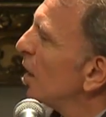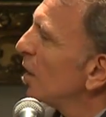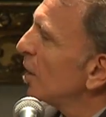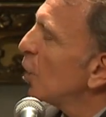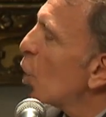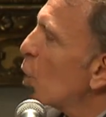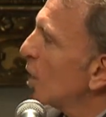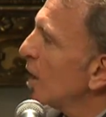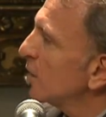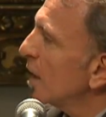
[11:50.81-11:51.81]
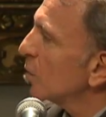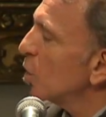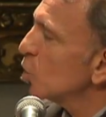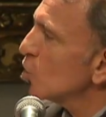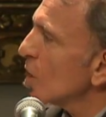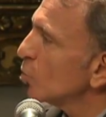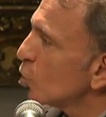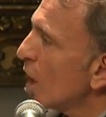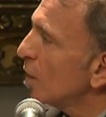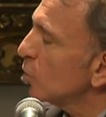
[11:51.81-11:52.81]
you know, when I take pictures, I'm
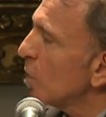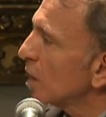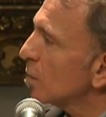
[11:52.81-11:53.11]
trying to make